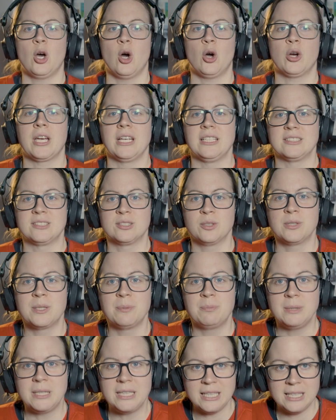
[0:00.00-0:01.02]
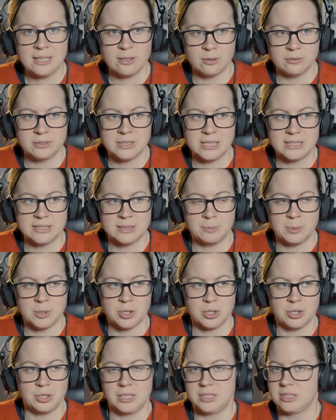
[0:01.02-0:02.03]
Okay, so the beginning of the
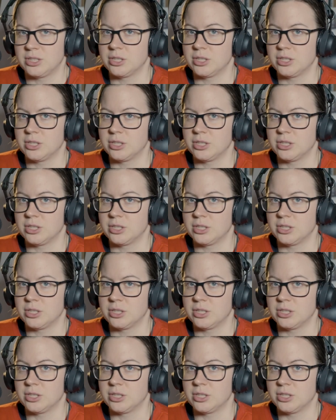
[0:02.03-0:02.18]
exhibition is